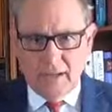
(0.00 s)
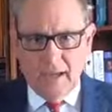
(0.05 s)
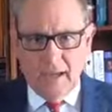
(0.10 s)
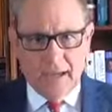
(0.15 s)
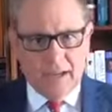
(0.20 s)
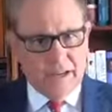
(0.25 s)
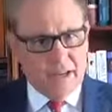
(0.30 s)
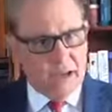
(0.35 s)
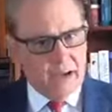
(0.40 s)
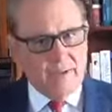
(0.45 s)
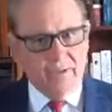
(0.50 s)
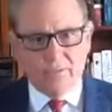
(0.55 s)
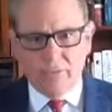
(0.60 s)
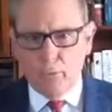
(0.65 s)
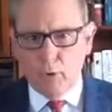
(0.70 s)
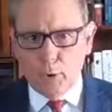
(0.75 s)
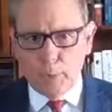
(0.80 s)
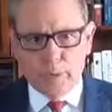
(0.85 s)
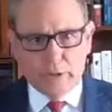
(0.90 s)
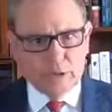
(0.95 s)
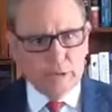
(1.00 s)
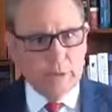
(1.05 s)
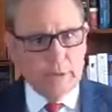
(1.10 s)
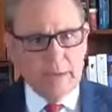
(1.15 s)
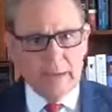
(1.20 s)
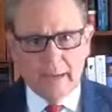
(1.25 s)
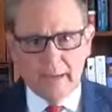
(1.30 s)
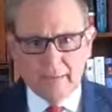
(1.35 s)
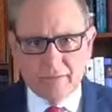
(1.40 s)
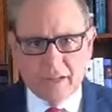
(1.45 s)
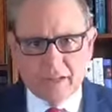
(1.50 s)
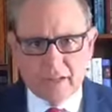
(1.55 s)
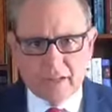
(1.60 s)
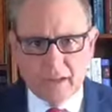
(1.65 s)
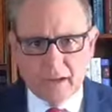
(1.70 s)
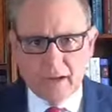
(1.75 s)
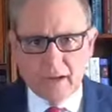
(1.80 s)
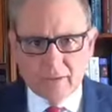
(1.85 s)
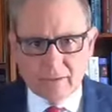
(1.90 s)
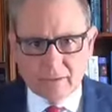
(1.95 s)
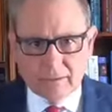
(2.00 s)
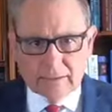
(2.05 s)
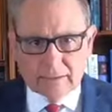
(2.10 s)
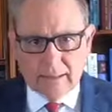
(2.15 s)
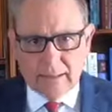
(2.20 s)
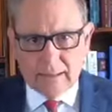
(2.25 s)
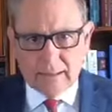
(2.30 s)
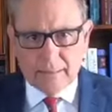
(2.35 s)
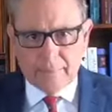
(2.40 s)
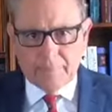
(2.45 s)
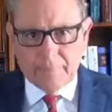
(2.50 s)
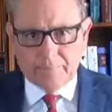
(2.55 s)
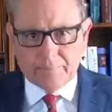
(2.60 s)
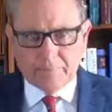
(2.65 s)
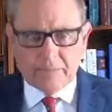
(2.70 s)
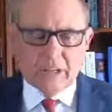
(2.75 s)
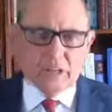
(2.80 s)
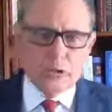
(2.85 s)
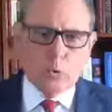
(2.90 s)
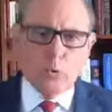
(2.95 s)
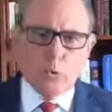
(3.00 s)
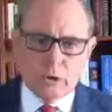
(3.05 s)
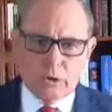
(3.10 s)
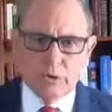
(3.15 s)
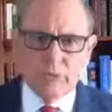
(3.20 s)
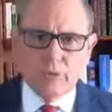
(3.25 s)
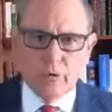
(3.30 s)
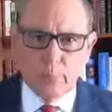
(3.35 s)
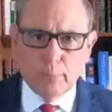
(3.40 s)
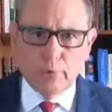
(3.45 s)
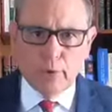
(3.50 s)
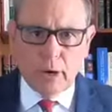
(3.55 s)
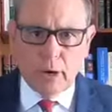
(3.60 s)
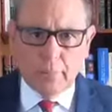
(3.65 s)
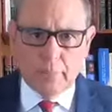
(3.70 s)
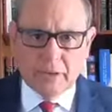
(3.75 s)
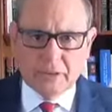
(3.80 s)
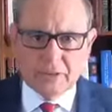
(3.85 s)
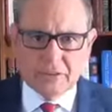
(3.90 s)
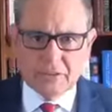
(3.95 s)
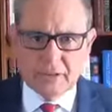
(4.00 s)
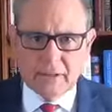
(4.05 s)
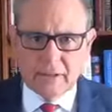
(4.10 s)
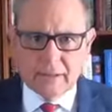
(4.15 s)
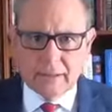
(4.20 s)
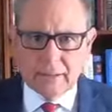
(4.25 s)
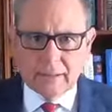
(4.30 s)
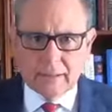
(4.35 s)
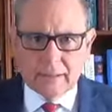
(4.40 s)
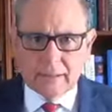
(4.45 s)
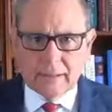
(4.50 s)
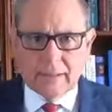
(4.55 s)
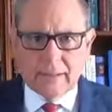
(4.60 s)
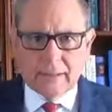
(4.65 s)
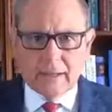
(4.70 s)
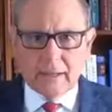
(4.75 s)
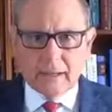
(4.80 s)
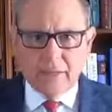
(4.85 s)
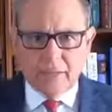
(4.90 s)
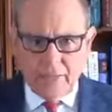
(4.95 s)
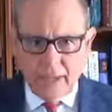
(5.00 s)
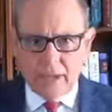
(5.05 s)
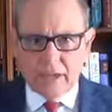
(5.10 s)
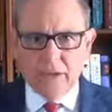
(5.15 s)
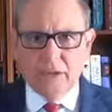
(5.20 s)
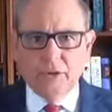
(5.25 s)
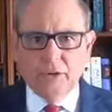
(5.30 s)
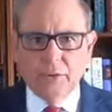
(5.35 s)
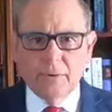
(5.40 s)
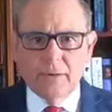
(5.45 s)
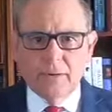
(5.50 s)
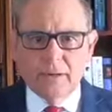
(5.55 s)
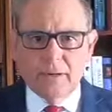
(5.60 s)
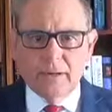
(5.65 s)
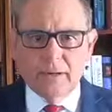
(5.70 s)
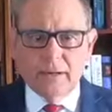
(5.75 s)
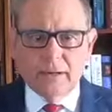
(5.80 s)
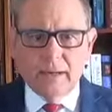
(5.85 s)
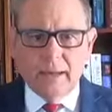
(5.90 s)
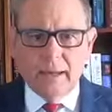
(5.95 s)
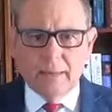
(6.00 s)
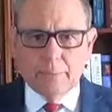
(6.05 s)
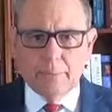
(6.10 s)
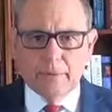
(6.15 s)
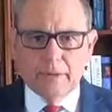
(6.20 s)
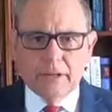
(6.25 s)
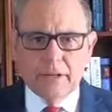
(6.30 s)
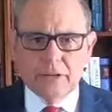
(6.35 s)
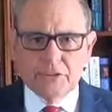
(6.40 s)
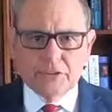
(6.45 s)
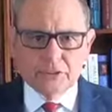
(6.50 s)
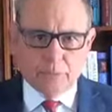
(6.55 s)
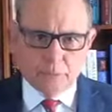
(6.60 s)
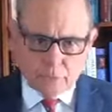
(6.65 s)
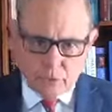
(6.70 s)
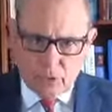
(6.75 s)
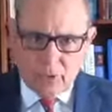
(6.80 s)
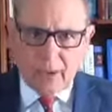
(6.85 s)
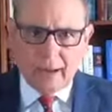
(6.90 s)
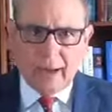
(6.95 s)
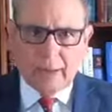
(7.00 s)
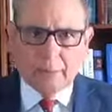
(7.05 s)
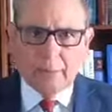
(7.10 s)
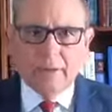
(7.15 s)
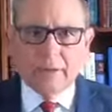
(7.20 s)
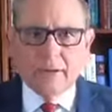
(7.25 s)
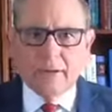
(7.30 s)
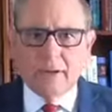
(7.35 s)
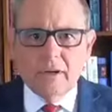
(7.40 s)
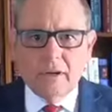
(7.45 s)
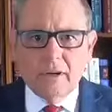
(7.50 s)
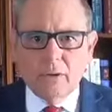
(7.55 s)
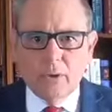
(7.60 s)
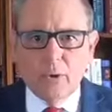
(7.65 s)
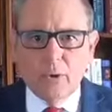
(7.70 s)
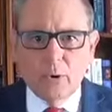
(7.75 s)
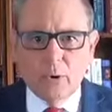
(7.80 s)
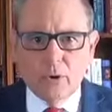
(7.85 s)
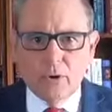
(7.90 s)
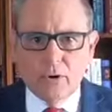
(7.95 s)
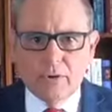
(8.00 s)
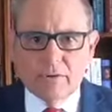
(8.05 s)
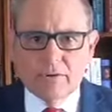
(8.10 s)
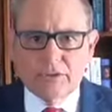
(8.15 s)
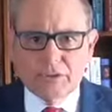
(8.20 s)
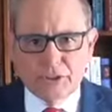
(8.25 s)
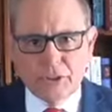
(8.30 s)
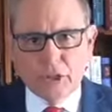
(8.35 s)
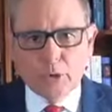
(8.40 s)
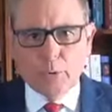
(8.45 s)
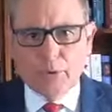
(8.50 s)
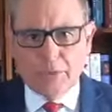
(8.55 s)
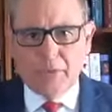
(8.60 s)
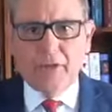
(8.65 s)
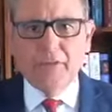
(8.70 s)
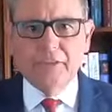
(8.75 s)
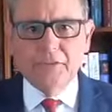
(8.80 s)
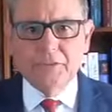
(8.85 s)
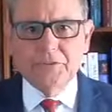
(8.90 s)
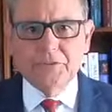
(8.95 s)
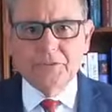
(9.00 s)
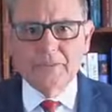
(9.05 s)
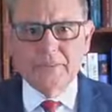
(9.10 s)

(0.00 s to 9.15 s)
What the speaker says: and not for between heaven and hell. That's a wonderful promise. Thank you. And please subscribe or share with others.